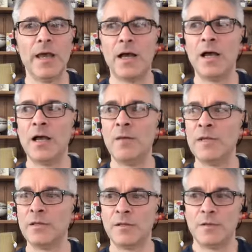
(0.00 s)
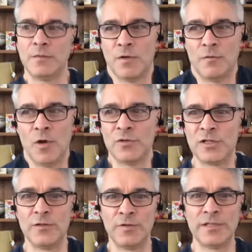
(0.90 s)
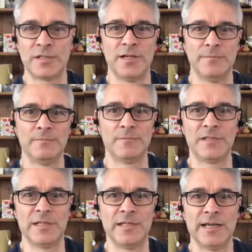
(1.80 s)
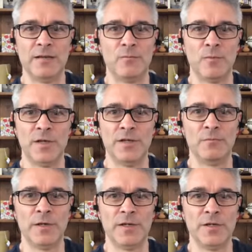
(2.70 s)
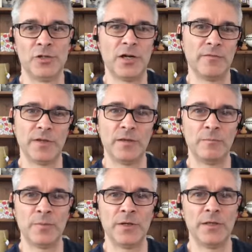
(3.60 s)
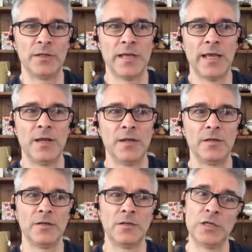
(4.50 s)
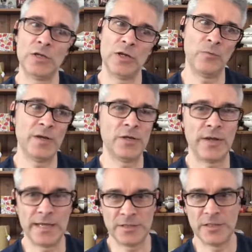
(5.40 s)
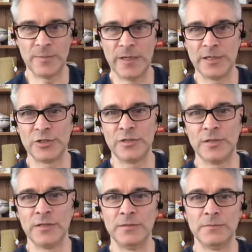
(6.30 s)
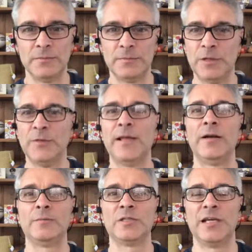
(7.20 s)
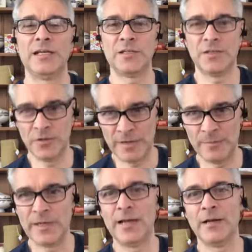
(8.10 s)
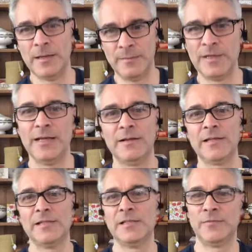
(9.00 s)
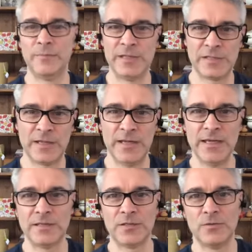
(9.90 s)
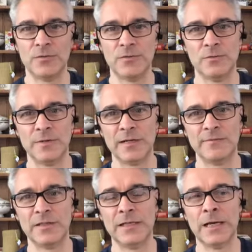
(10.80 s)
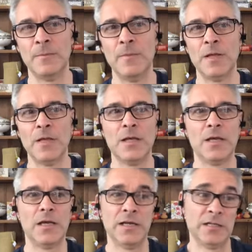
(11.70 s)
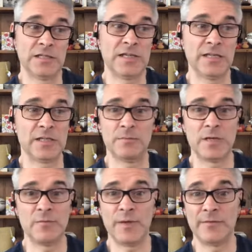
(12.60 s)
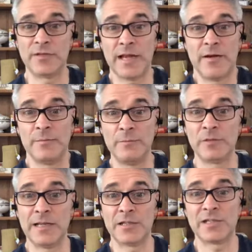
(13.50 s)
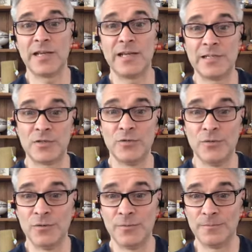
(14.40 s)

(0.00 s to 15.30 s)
I, I mean, obviously there is time sitting down when hmm. when you're driving, mm. but then you know when you get to the patient and you know they're upstairs and you're up and down and up and down getting different bits of kit or or mm. whatever. Um, hmm. and as I say, sometimes we have to carry people downstairs or